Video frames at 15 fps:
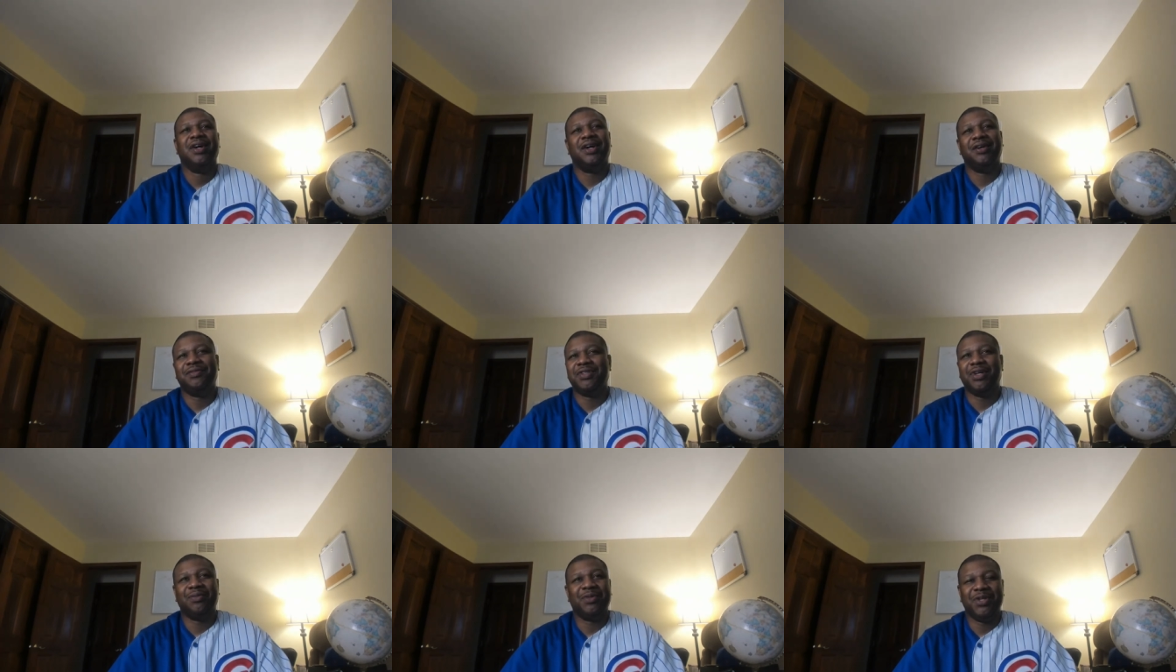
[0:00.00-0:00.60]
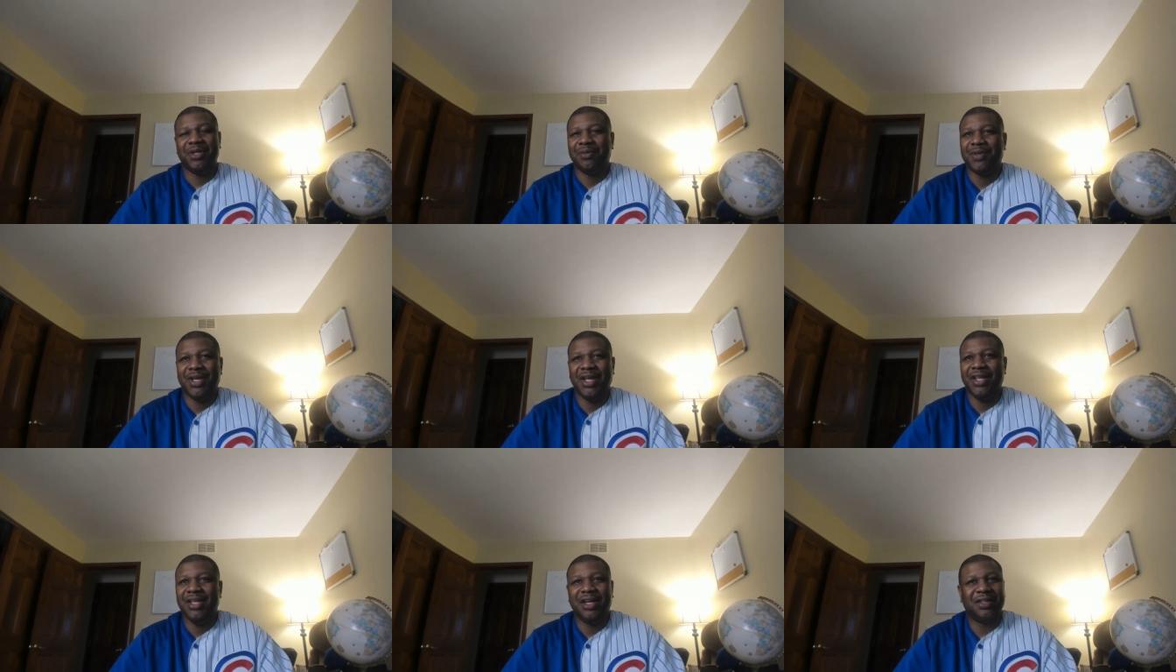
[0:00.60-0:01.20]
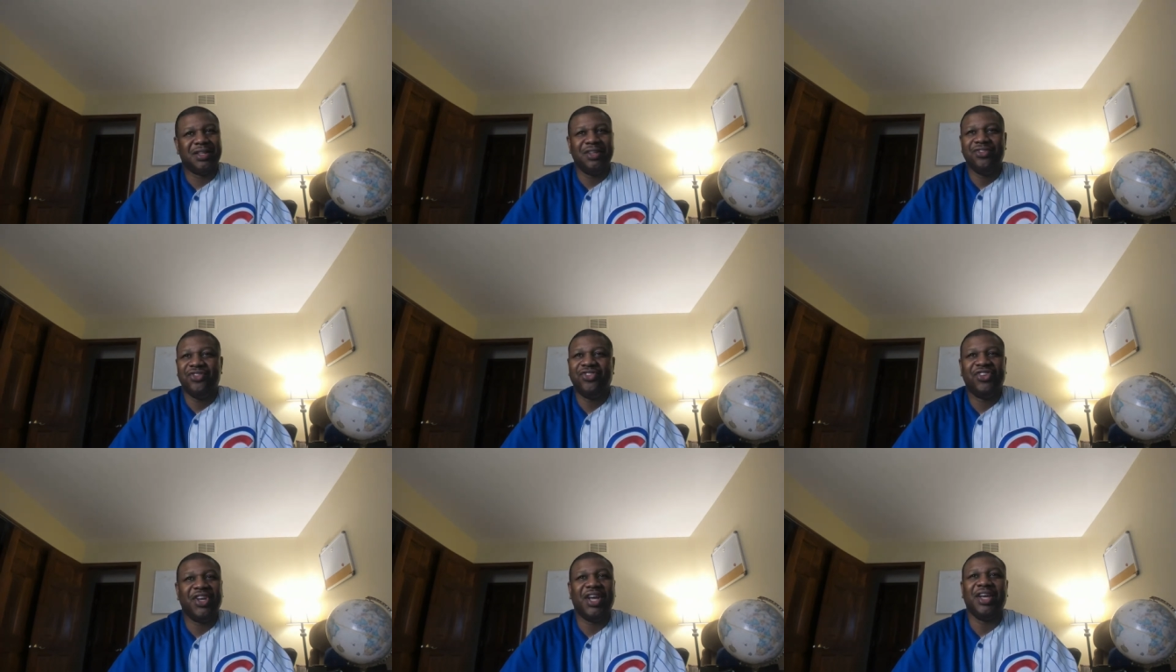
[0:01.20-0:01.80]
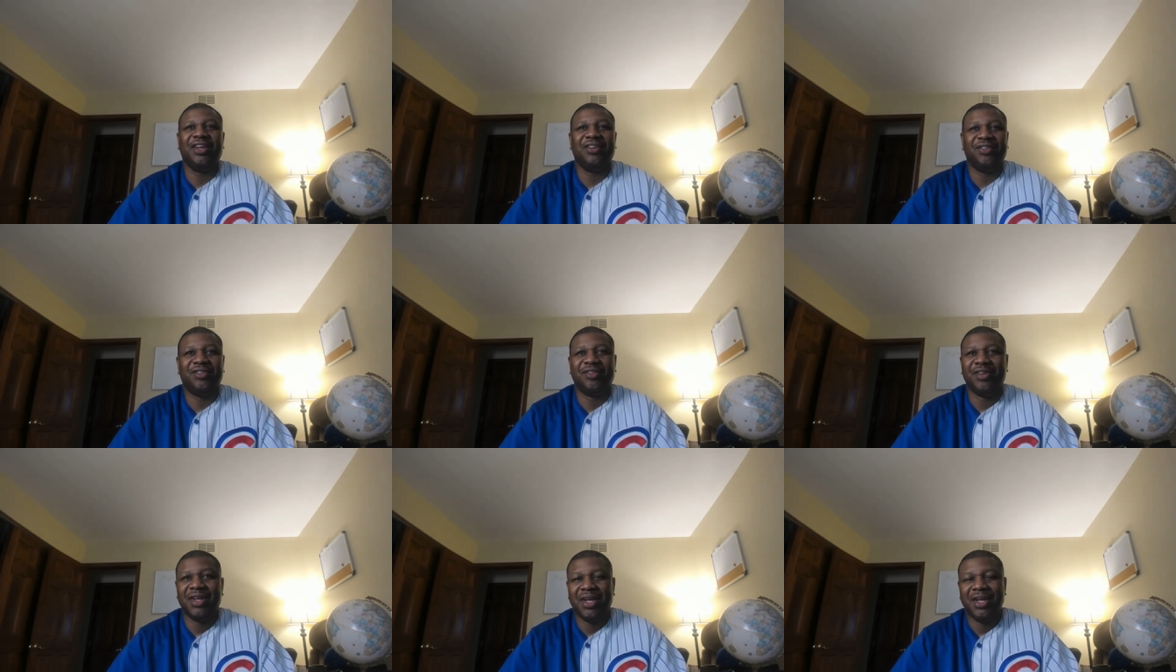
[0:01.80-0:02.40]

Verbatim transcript: of WWE. Nothing's changed.